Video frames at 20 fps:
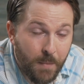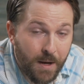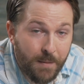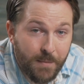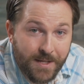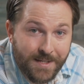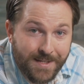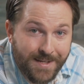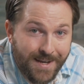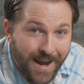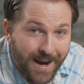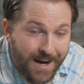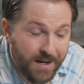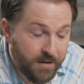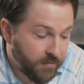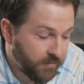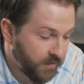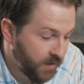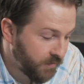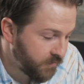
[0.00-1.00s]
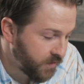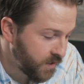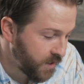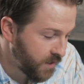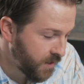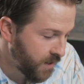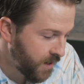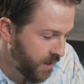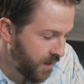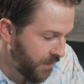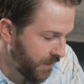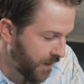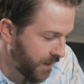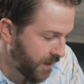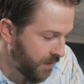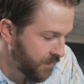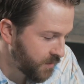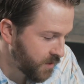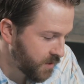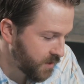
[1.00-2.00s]
maybe it's $9.50. That
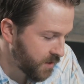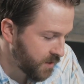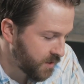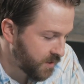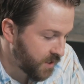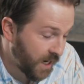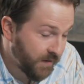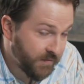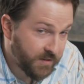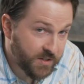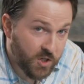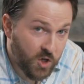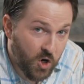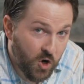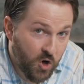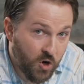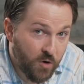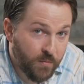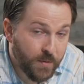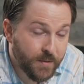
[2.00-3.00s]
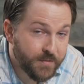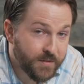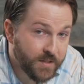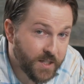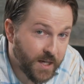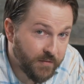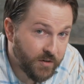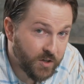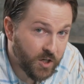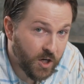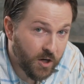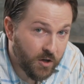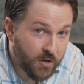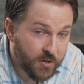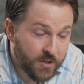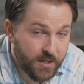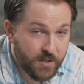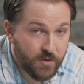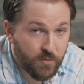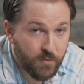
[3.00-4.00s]
gives us a savings at home of
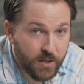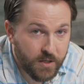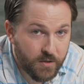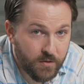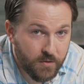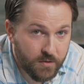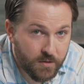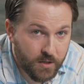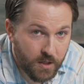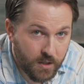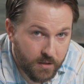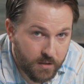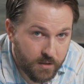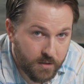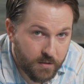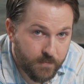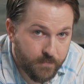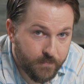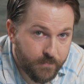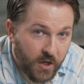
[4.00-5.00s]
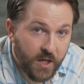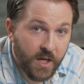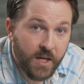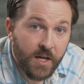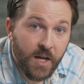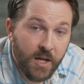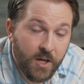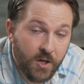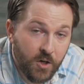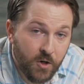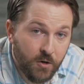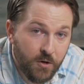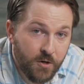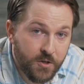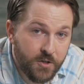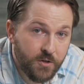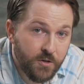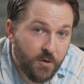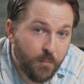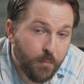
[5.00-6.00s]
$7.22. Again, I
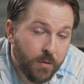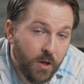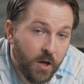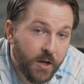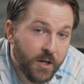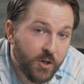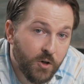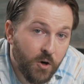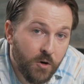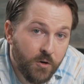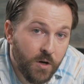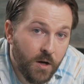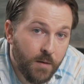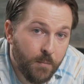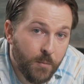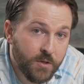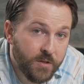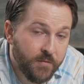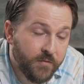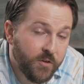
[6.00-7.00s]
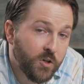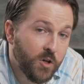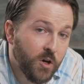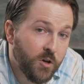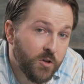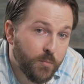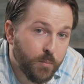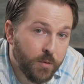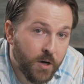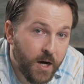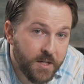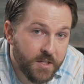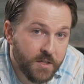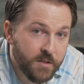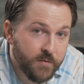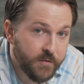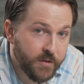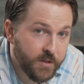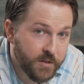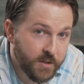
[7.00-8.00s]
encourage you to plug in your own numbers if you know the
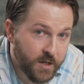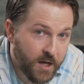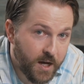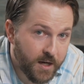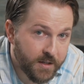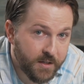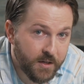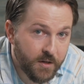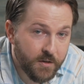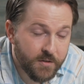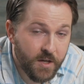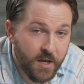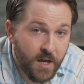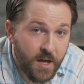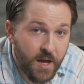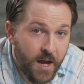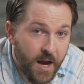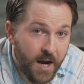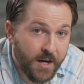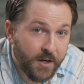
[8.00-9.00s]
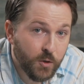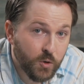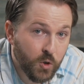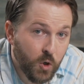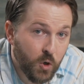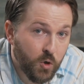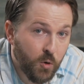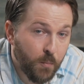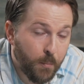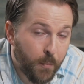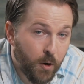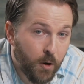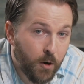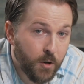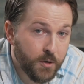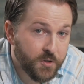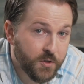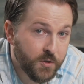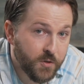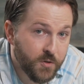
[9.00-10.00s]
prices for these cocktails at your local
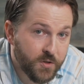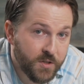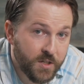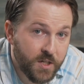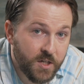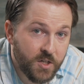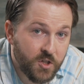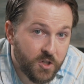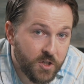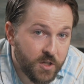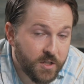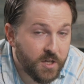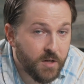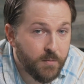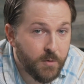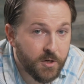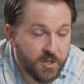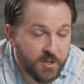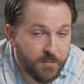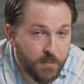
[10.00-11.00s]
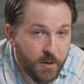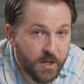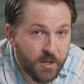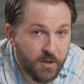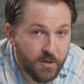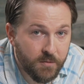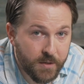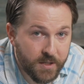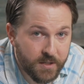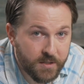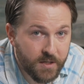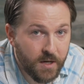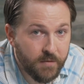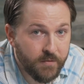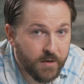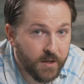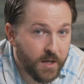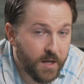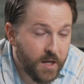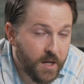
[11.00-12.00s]
bar, so you'll see just how much money you can be
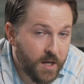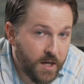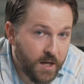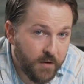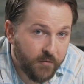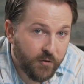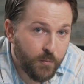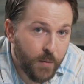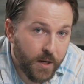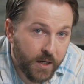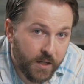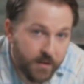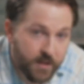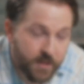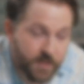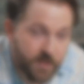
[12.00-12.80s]
saving if you're making